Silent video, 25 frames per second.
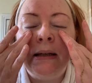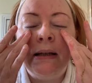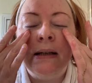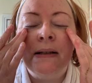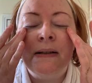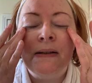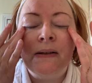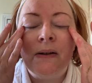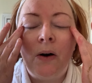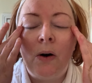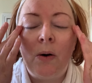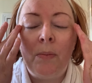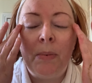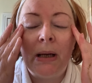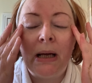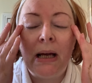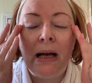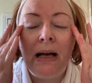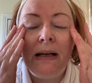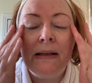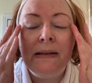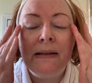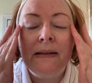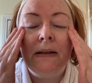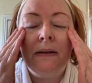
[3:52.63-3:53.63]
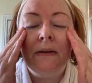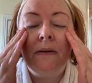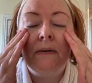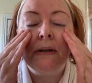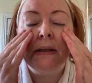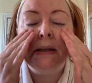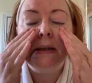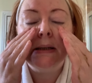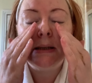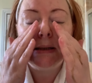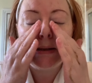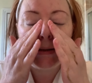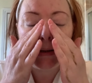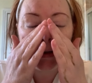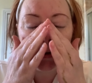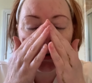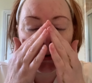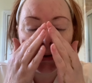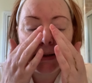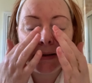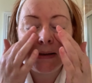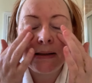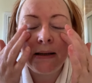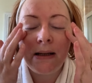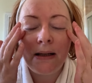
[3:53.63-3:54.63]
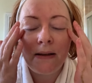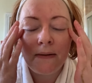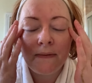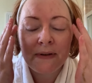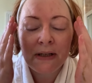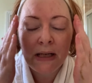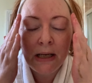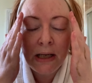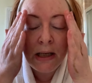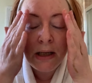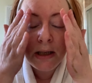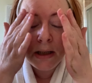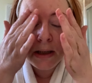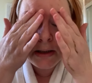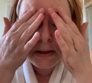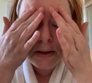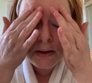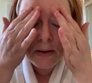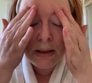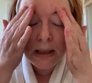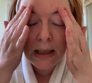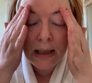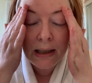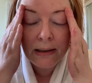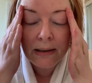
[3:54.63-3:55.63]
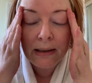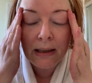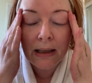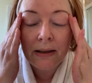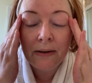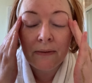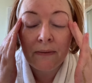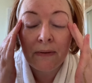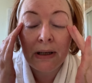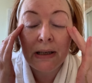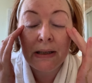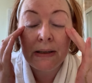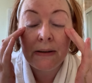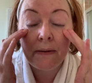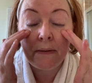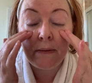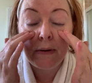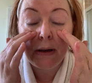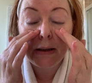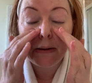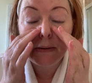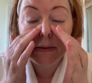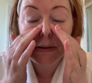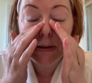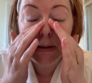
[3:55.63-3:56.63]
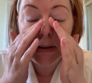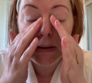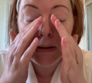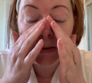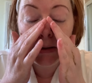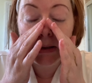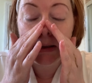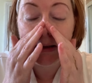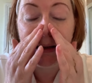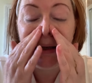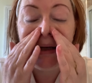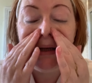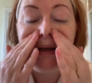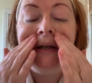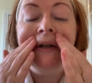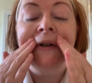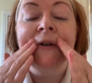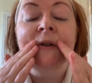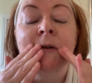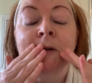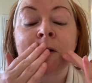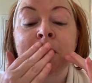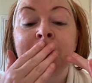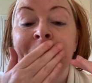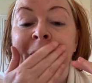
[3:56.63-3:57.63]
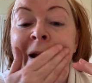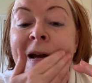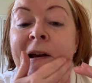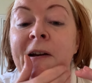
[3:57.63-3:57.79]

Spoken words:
the ascorbic acid crystals are dissolved. You can get it right around the eye contour